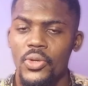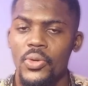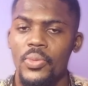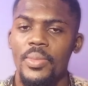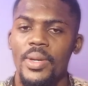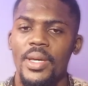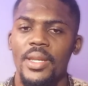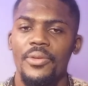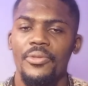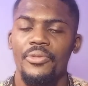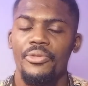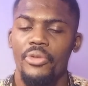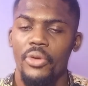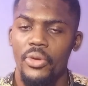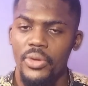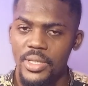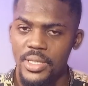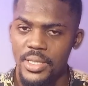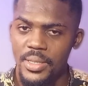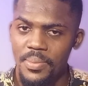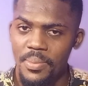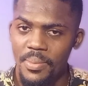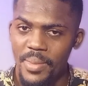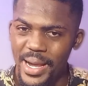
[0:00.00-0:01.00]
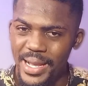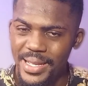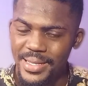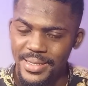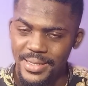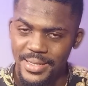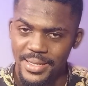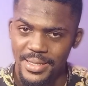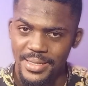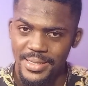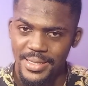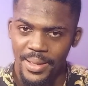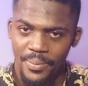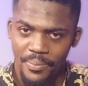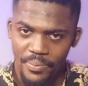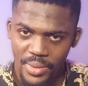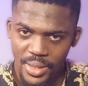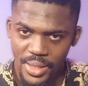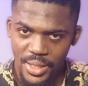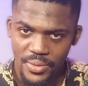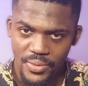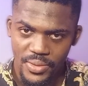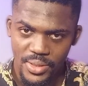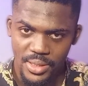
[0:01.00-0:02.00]
many faulty mindsets and
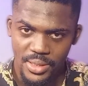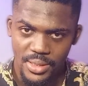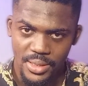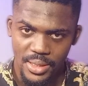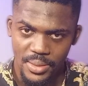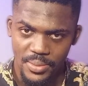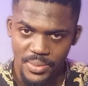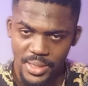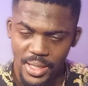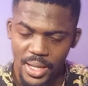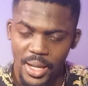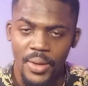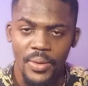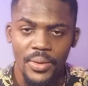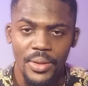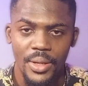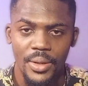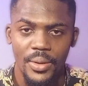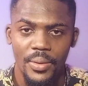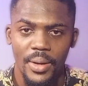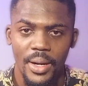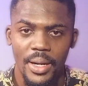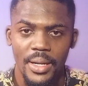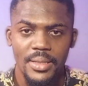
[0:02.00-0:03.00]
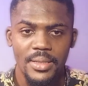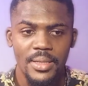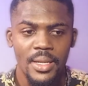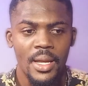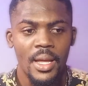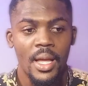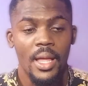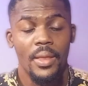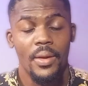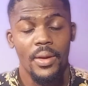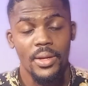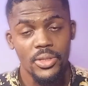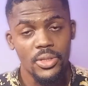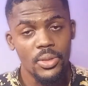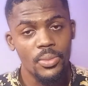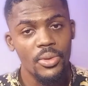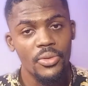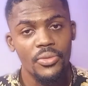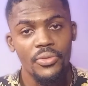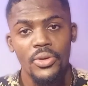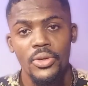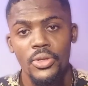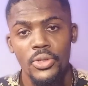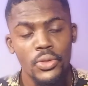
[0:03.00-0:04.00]
belief systems out there, right? There are some
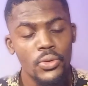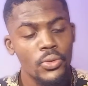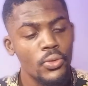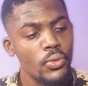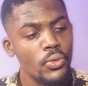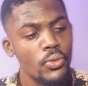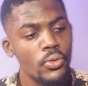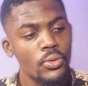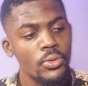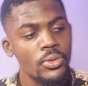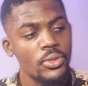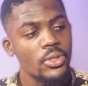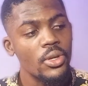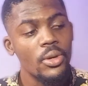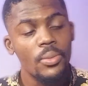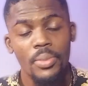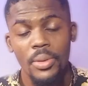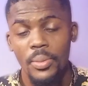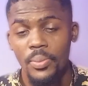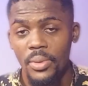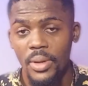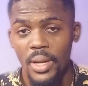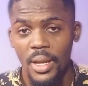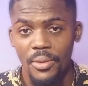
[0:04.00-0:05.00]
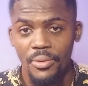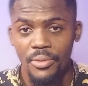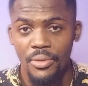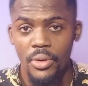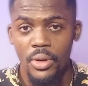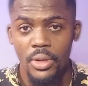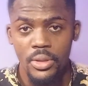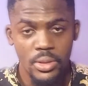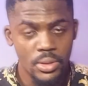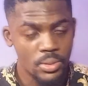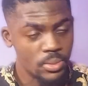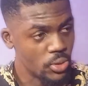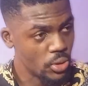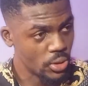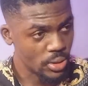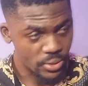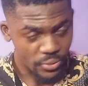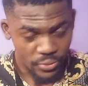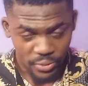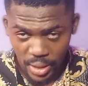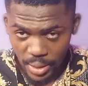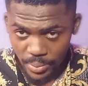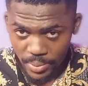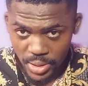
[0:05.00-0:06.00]
of us who, some people have hurt,
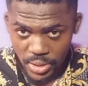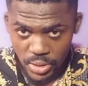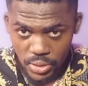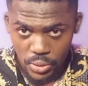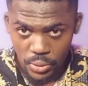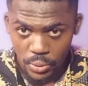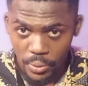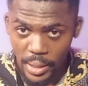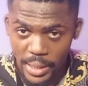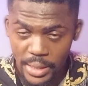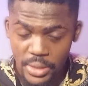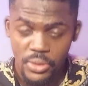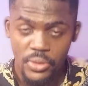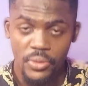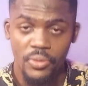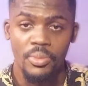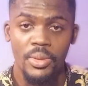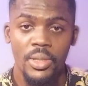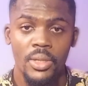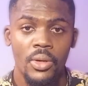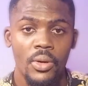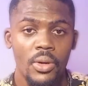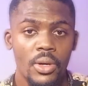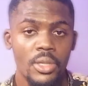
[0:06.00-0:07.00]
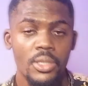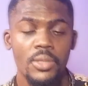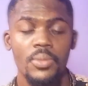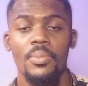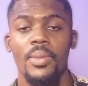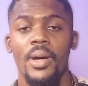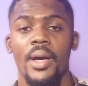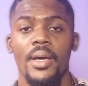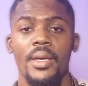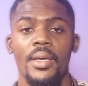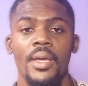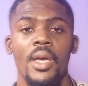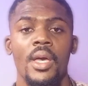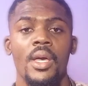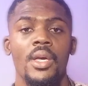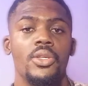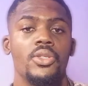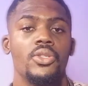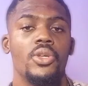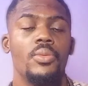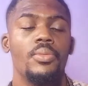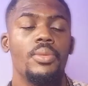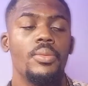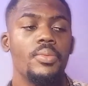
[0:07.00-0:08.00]
justifiably so, right? You've been hurt by
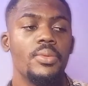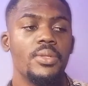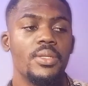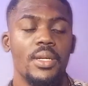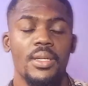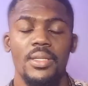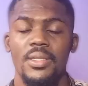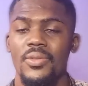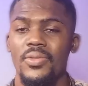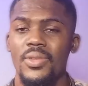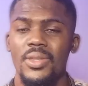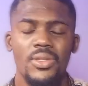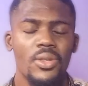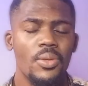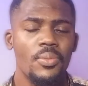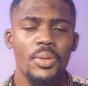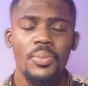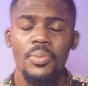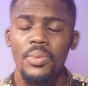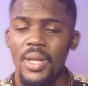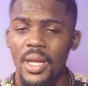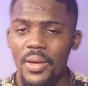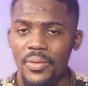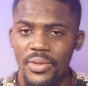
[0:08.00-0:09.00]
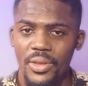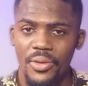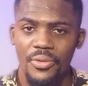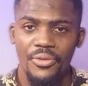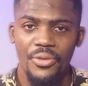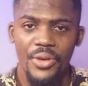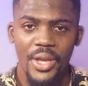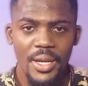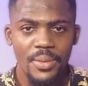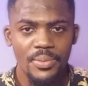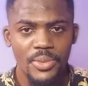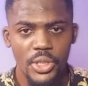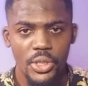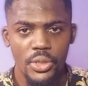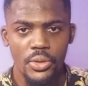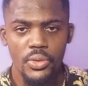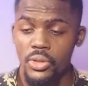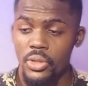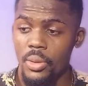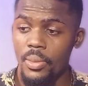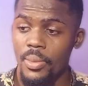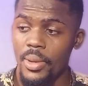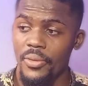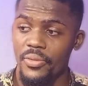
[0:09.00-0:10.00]
some people's activities. Some people have defamed you,
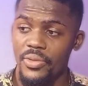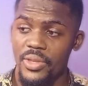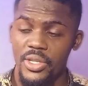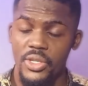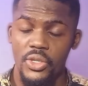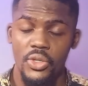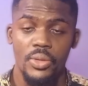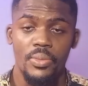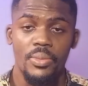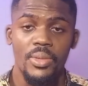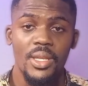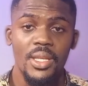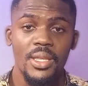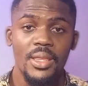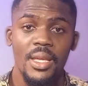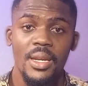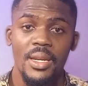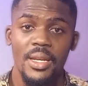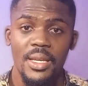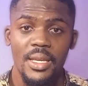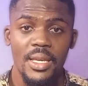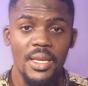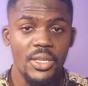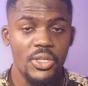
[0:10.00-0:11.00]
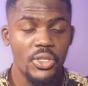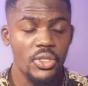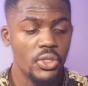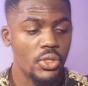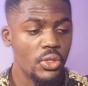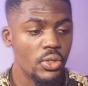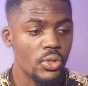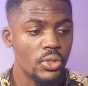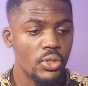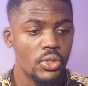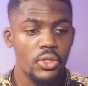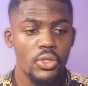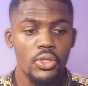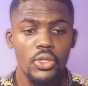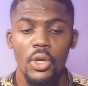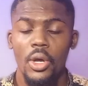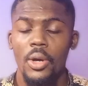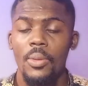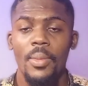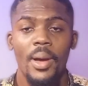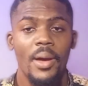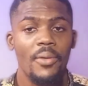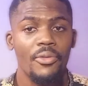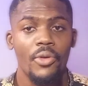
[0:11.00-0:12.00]
some have discriminated against you,
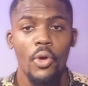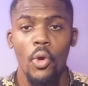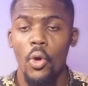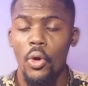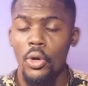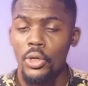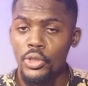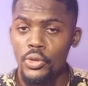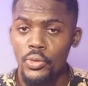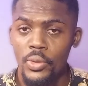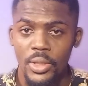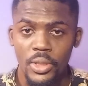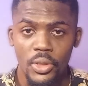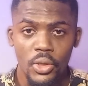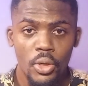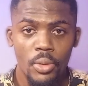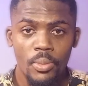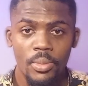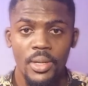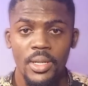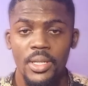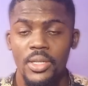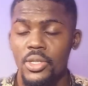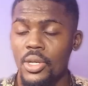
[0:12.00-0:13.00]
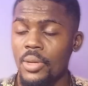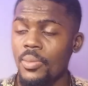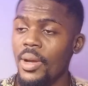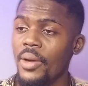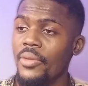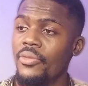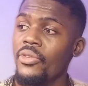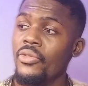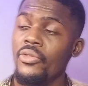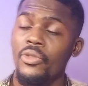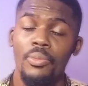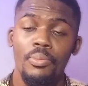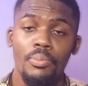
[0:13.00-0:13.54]
some have called you a nobody, some have even